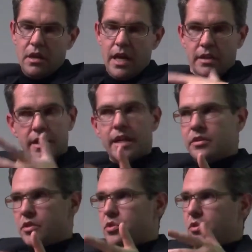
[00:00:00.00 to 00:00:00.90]
And then I
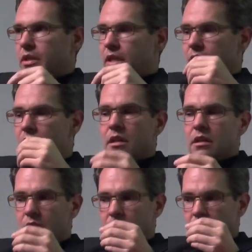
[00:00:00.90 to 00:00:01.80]
understood that
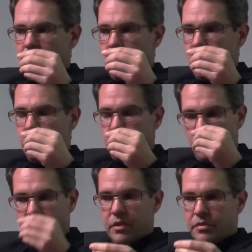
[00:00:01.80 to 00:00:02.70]
if the
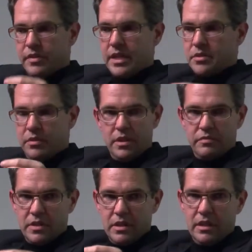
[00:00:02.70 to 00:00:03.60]
real threat to this
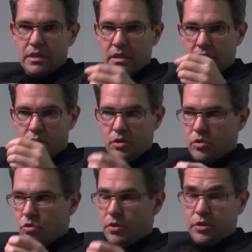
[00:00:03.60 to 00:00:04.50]
facility is
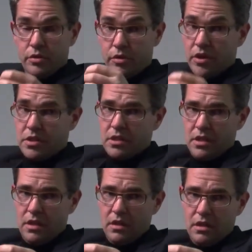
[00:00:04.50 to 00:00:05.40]
human
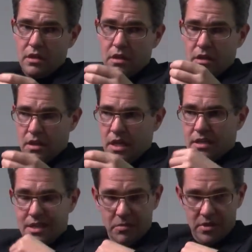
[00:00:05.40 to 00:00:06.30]
curiosity,
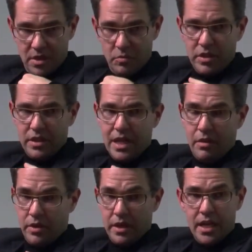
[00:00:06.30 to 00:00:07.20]
it's something within
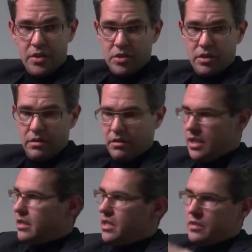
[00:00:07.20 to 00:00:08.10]
our nature,
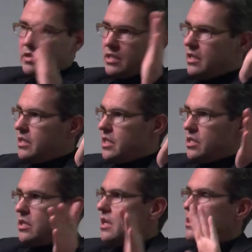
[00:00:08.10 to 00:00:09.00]
then this facility is
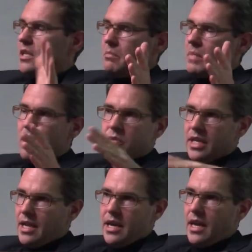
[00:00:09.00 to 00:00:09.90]
nothing
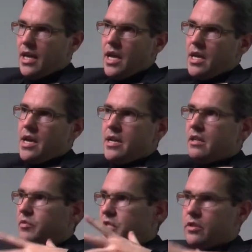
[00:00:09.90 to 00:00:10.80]
about a, a, a kind
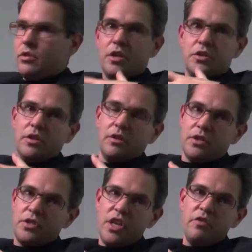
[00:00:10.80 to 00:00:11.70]
of technological
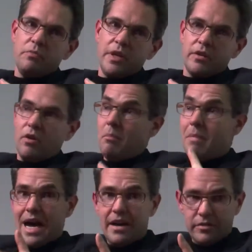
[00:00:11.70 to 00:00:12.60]
achievement or
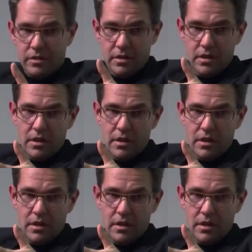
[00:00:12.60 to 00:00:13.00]
marvel.